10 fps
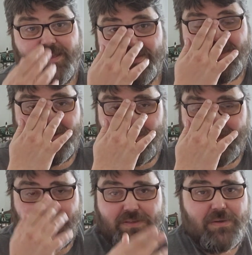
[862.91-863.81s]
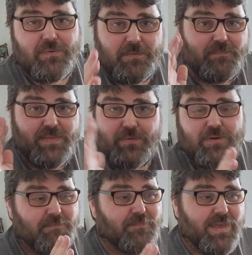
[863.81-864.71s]
They would it
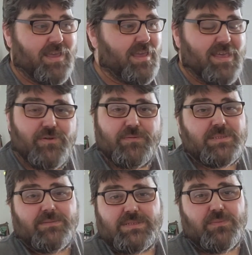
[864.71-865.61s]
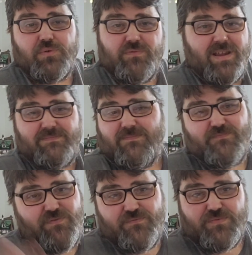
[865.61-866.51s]
would have been something somebody would have read,
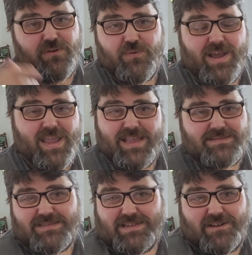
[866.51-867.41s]
thrown away.